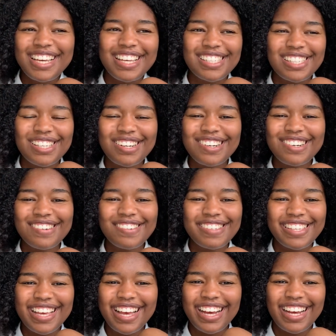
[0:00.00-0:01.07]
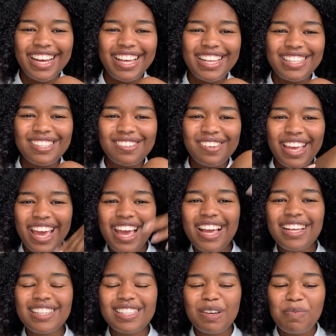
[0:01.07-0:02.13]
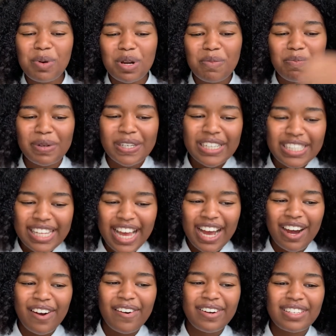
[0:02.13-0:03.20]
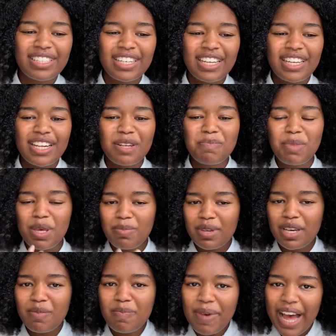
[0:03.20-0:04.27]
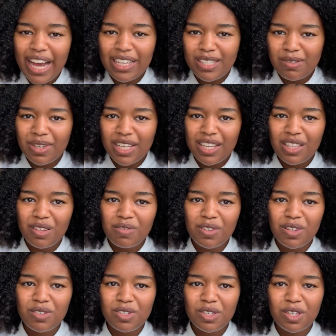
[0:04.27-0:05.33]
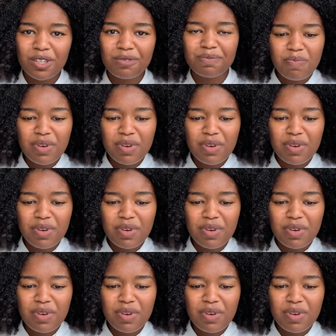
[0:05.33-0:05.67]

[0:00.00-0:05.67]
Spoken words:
So yeah, it's okay to put a book down and maybe come back to it in the future.